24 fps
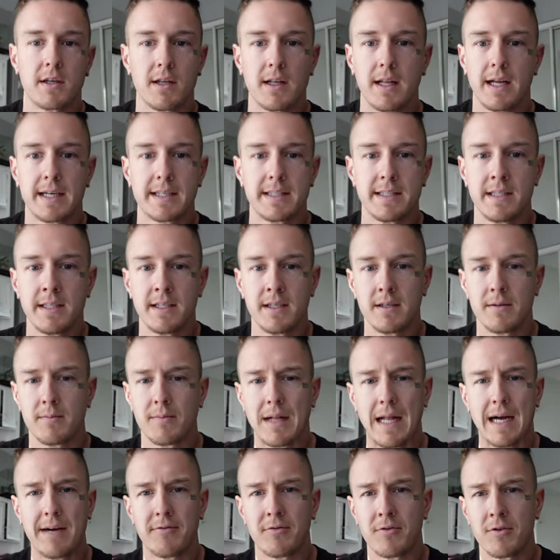collecting
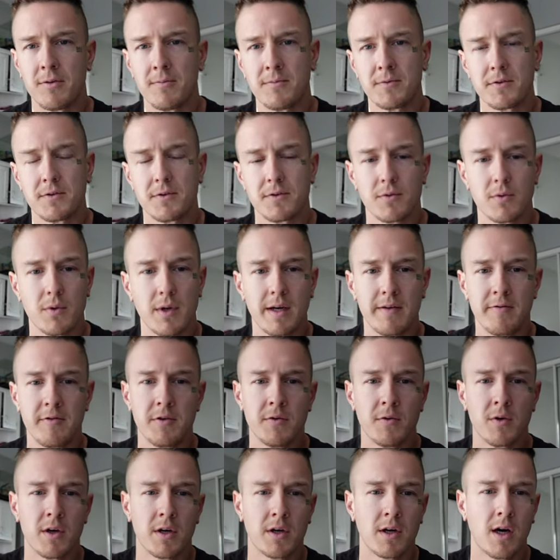platforms, whatever you
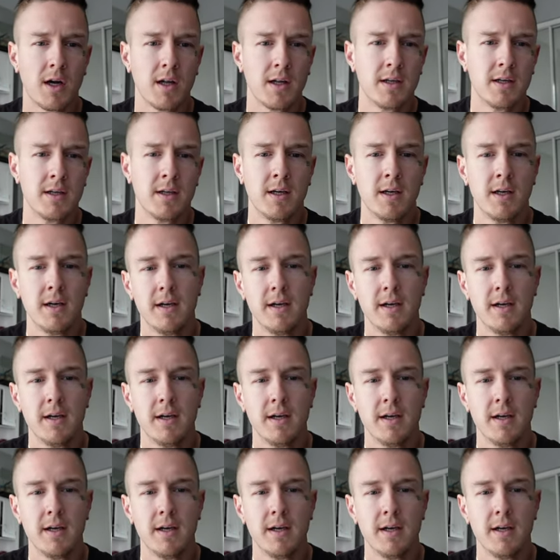want to call it.